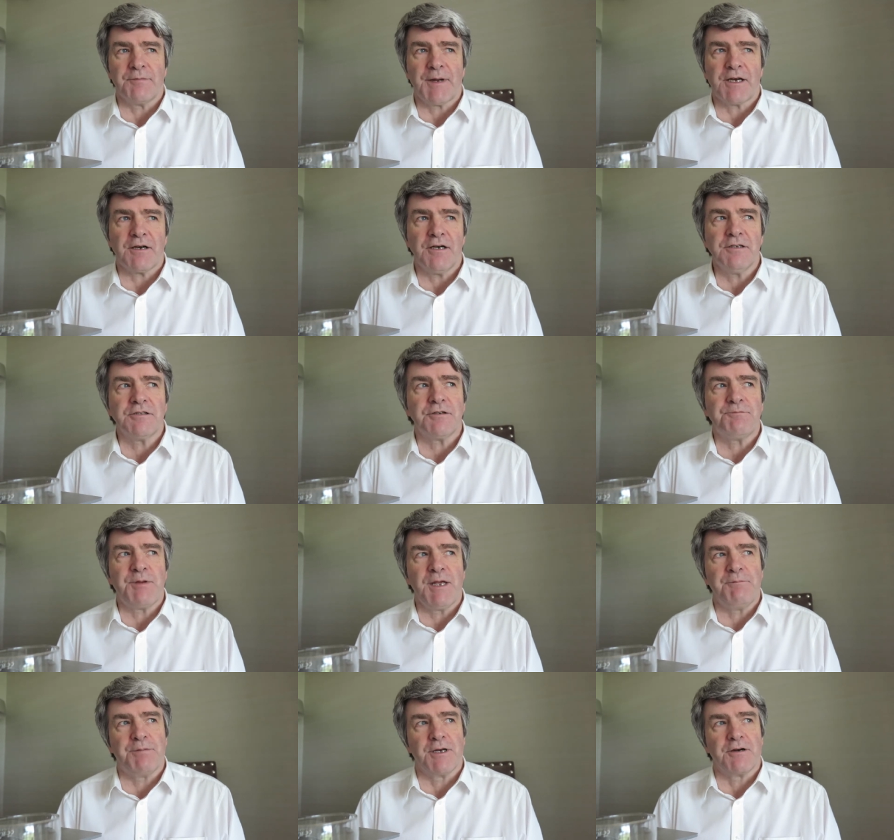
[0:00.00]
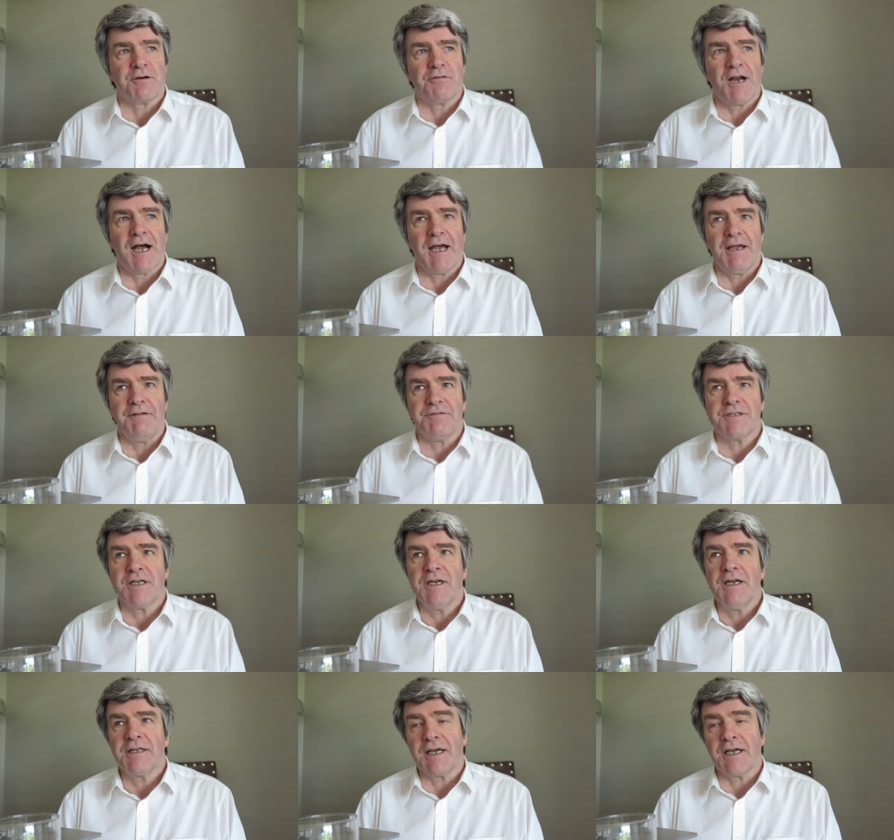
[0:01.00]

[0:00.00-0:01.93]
about 100 people arrived